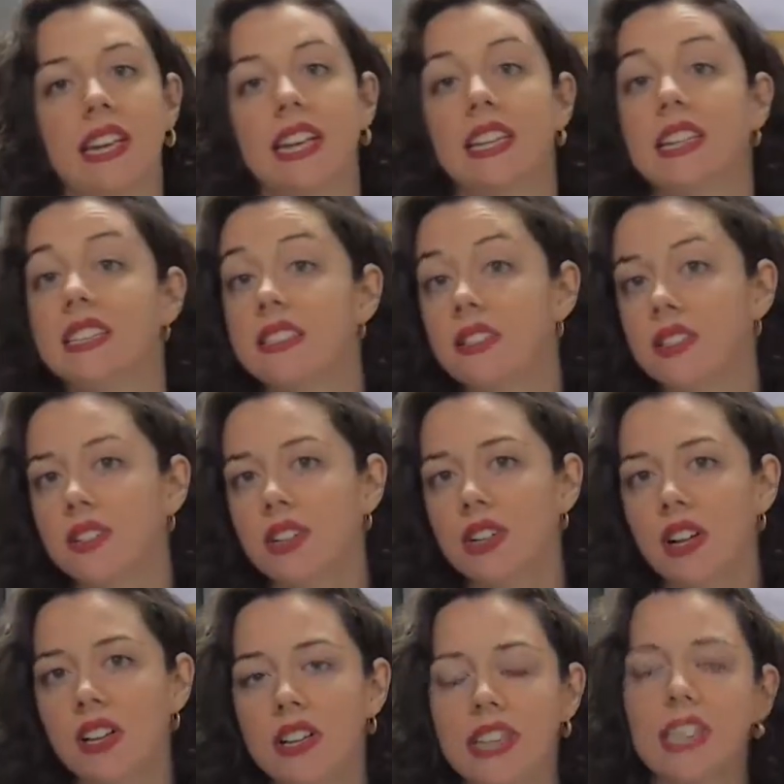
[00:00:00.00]
can listen to the
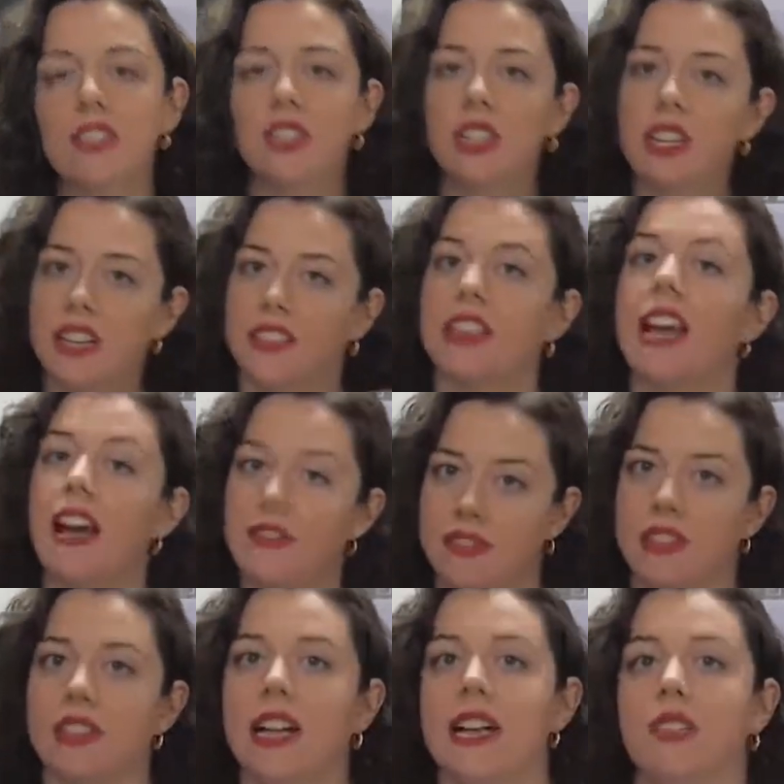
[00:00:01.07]
collocation and then have
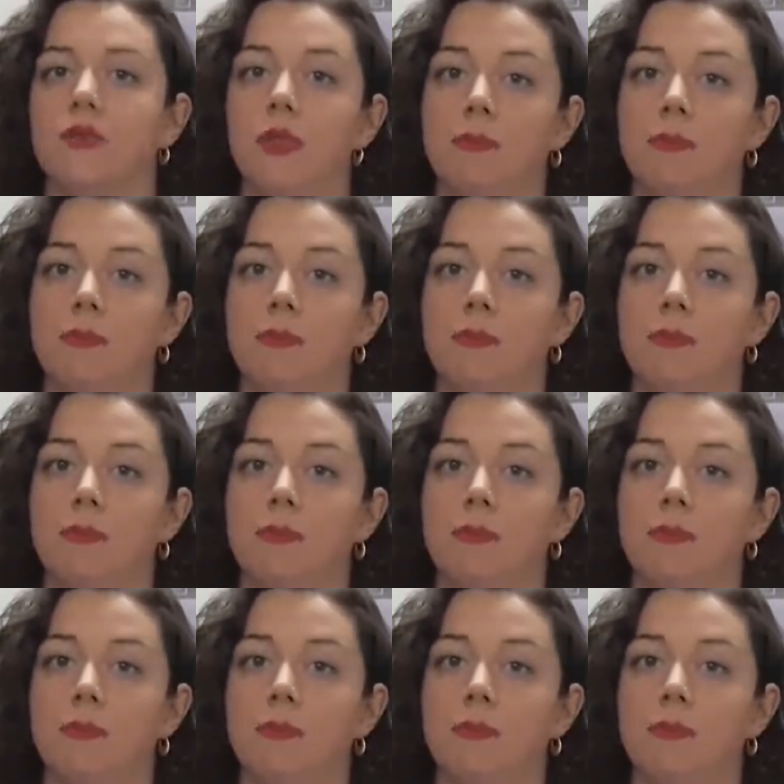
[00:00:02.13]
the class